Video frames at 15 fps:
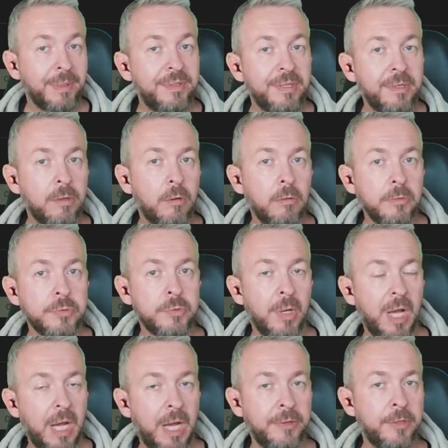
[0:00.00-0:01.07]
But there are
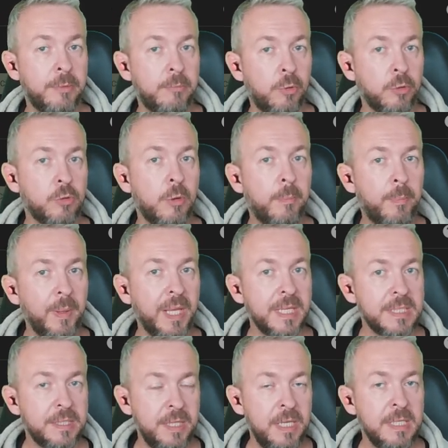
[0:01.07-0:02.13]
also other more
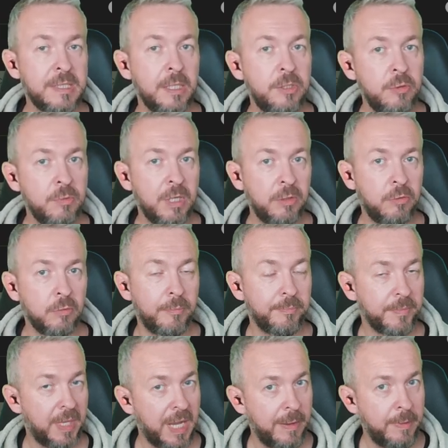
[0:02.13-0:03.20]
complex things that you can do.
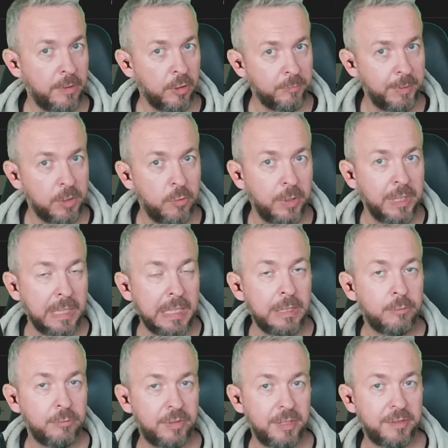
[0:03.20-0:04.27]
I will not be going
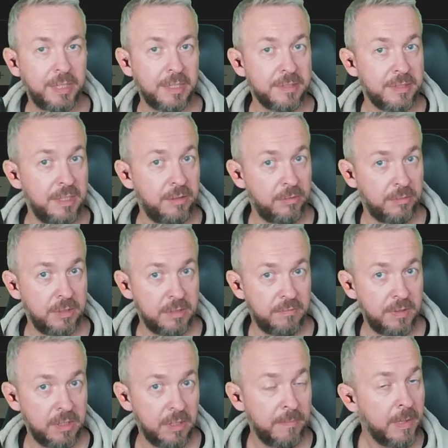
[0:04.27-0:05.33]
into details into this
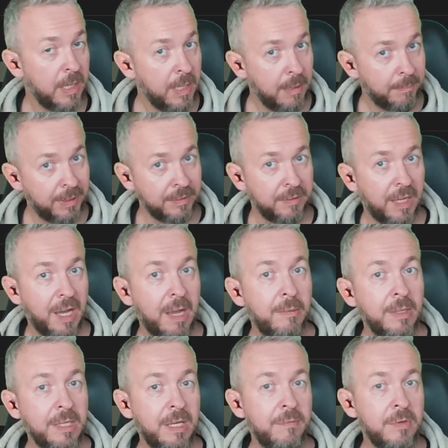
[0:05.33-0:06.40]
video, but I
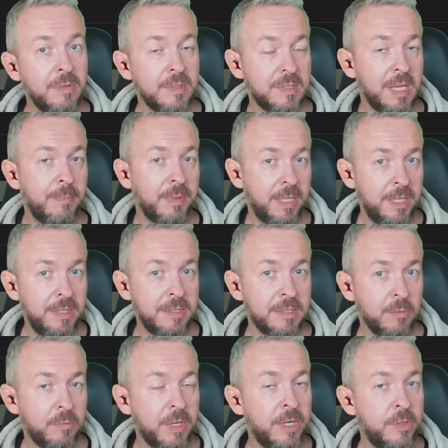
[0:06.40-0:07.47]
will give you some
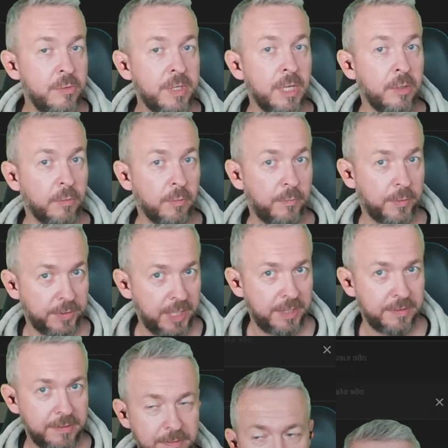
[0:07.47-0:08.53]
hints where you can look for
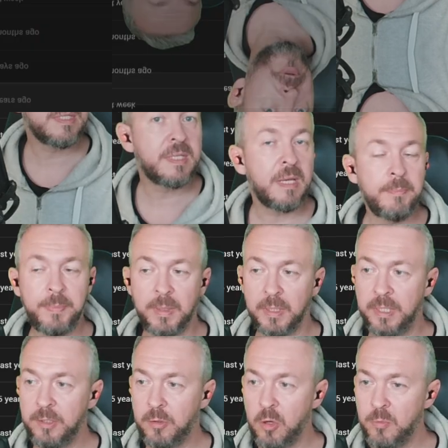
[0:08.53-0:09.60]
that. For
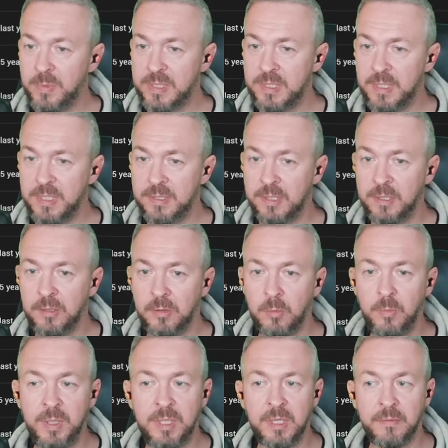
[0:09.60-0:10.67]
example, in Home Assistant,
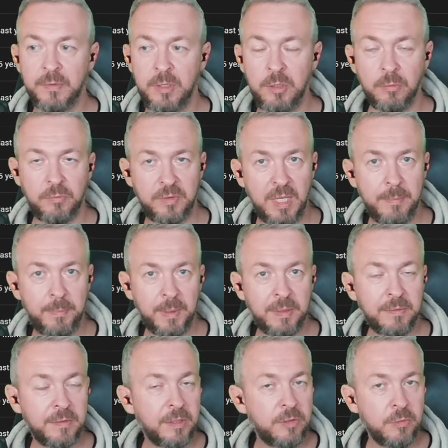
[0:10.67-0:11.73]
we have new
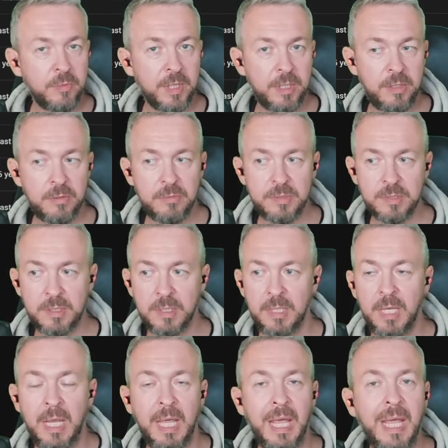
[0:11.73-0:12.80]
template that you can use,
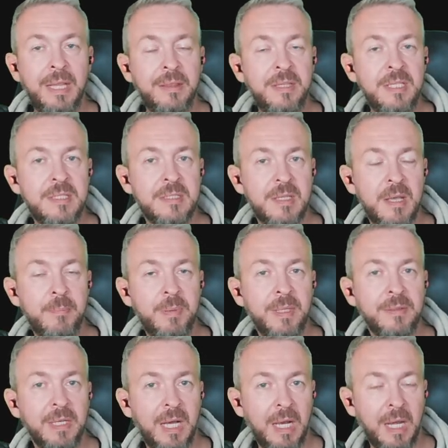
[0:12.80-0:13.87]
and this template